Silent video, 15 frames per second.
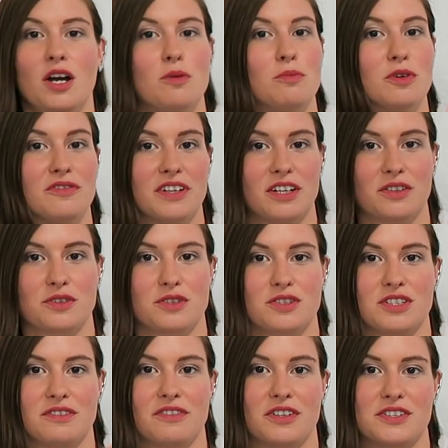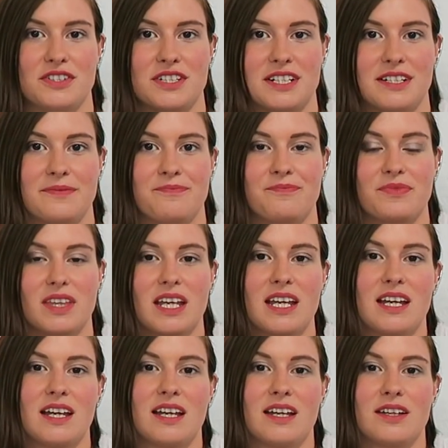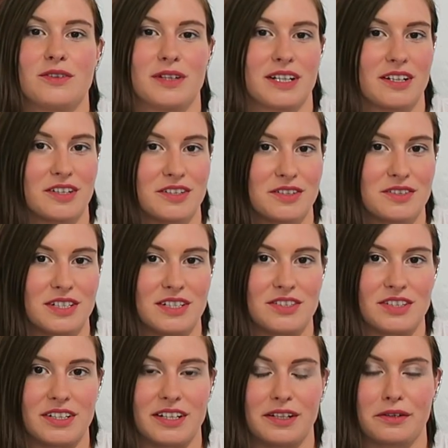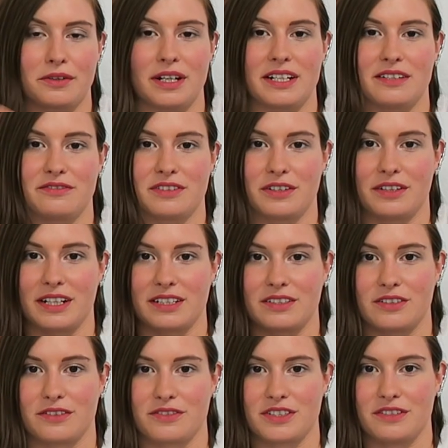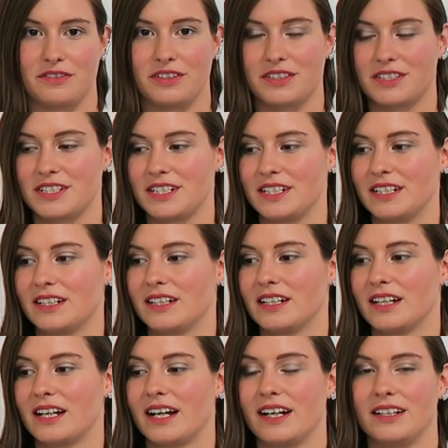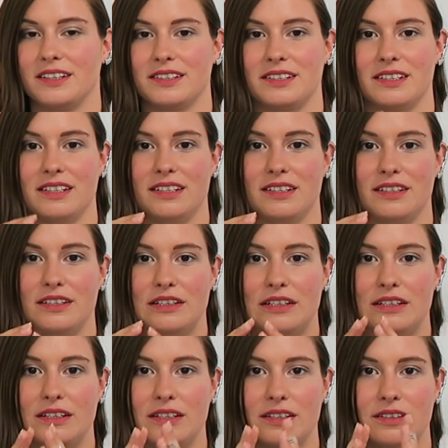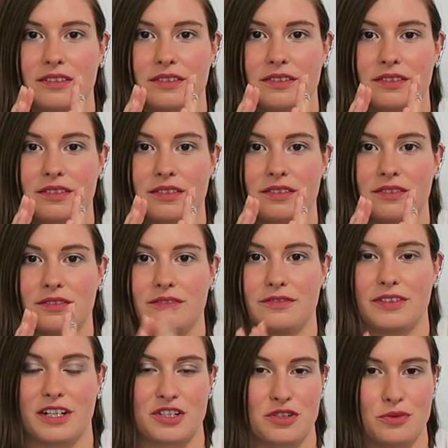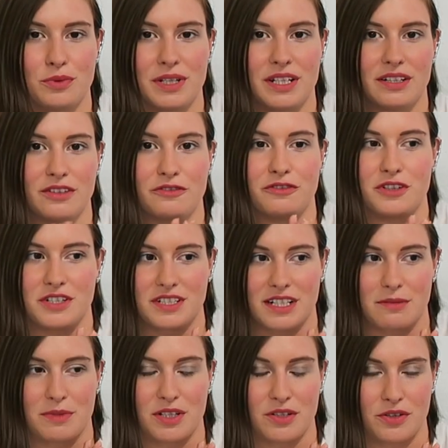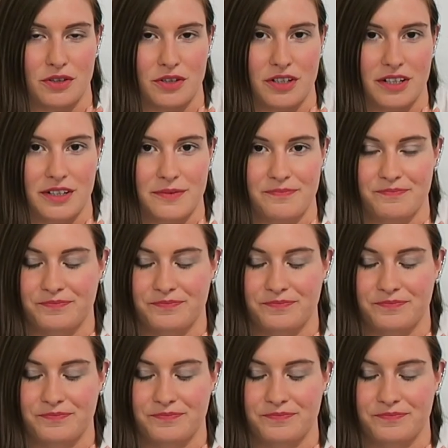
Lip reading: Moving on to Givenchy. Riccardo Tisci, the creative director of Givenchy, held the Fashion Week the first time in New York.